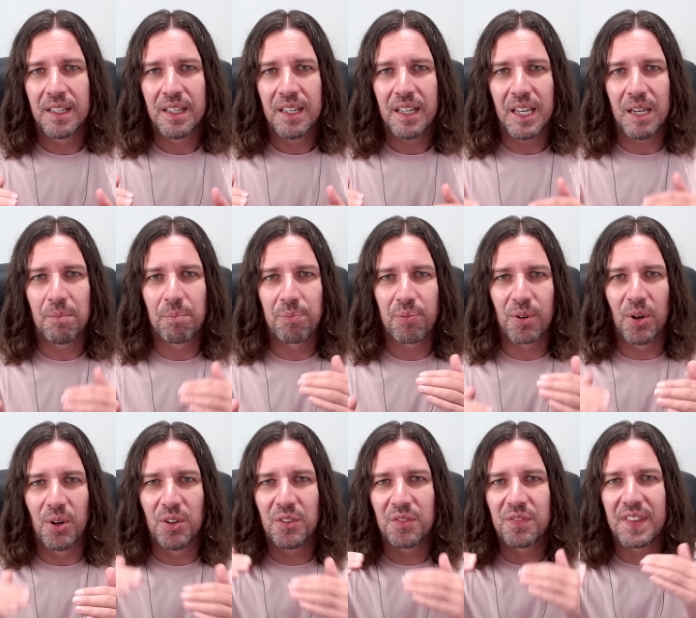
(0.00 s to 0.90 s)

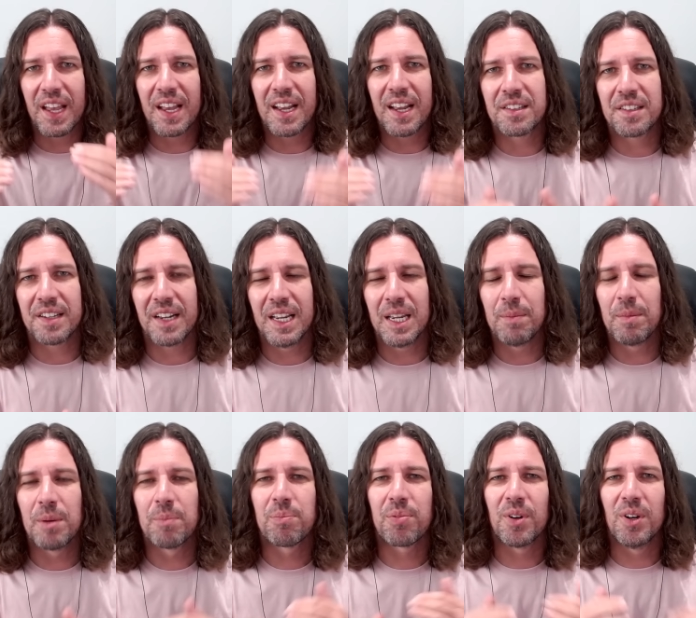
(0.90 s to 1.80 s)
improved their
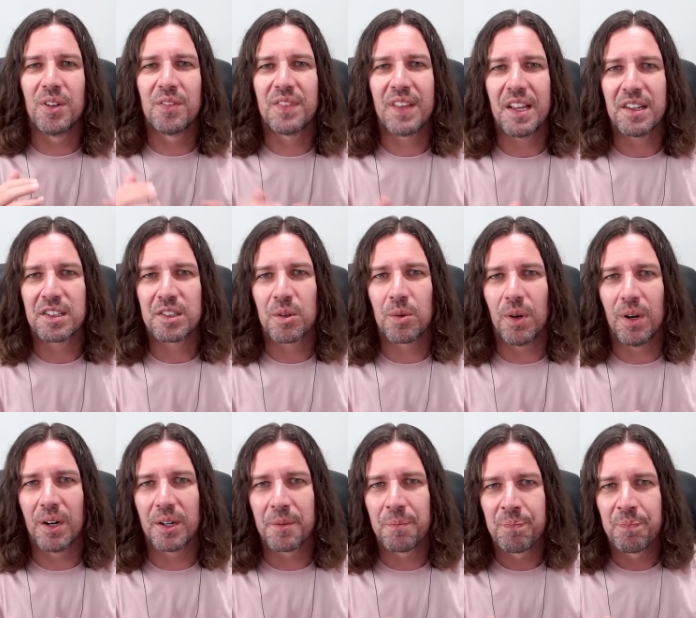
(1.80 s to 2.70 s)
team, improved their
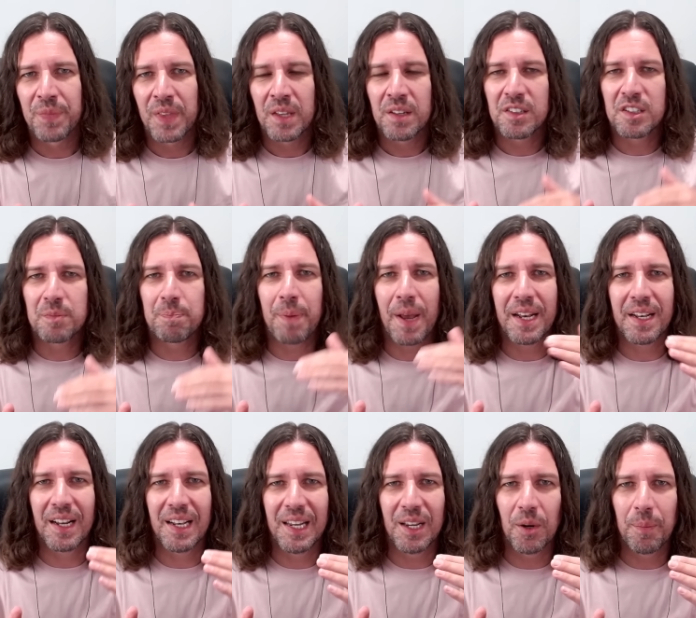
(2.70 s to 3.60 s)
squad, spent
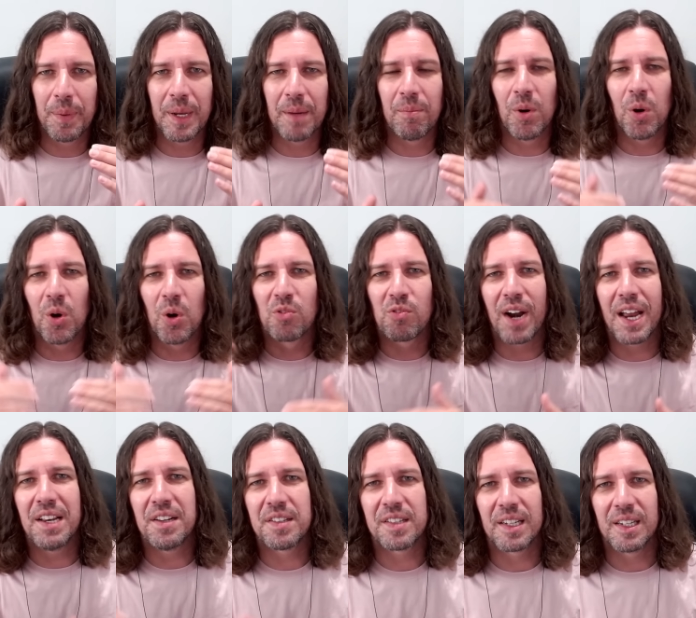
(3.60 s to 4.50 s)
a little bit more,
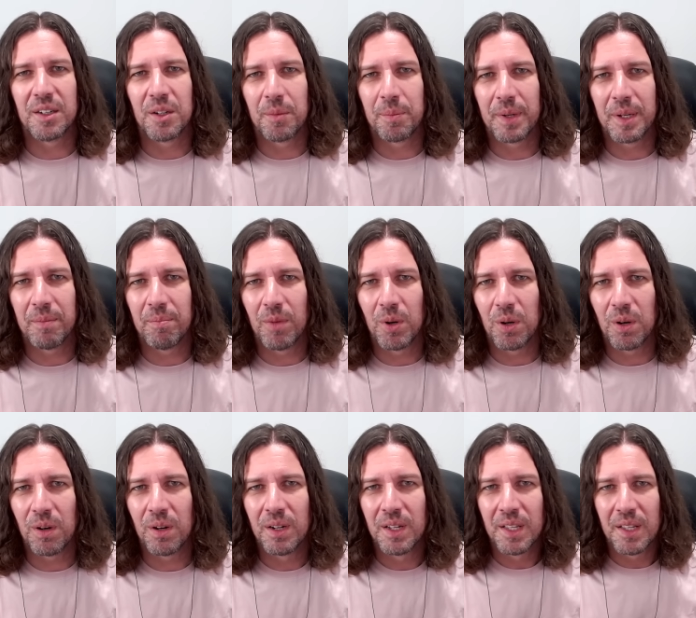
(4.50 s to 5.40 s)
raised a little bit
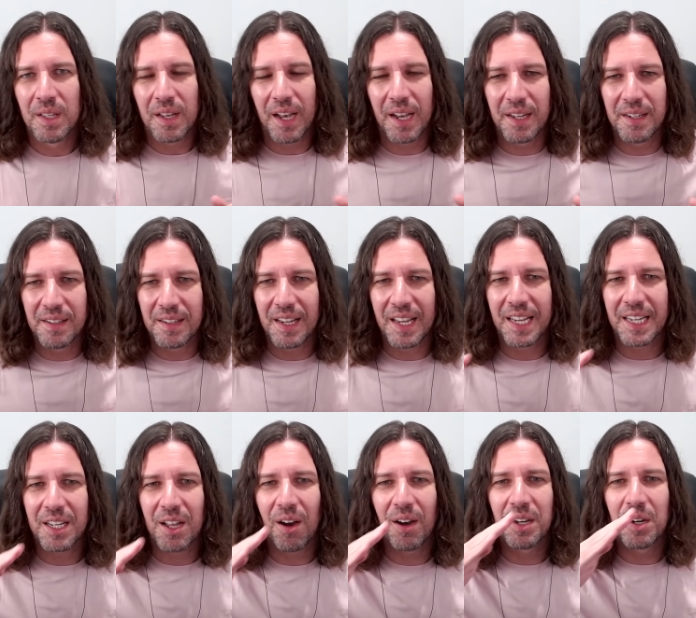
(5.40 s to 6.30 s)
more. And
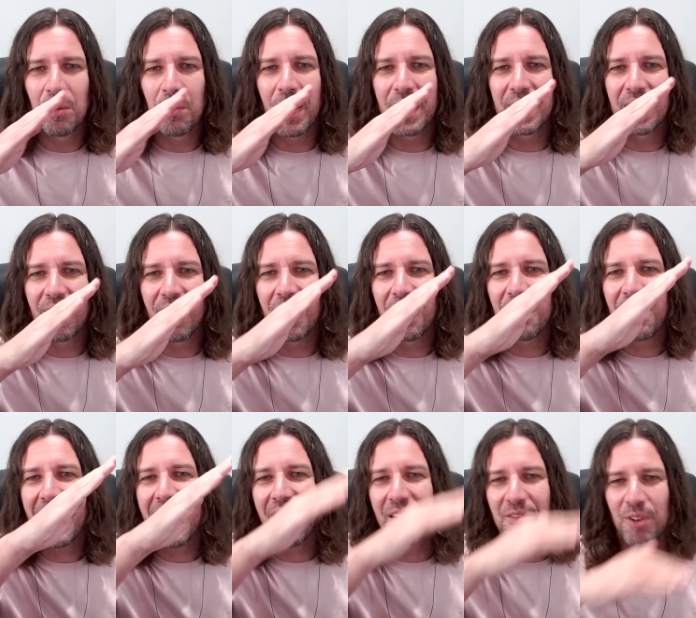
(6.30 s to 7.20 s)
it kind of went like
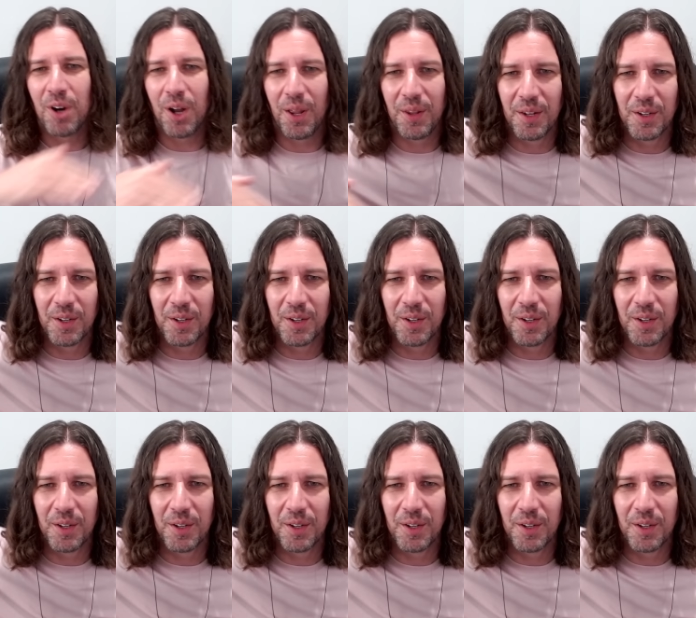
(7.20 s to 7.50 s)
that rather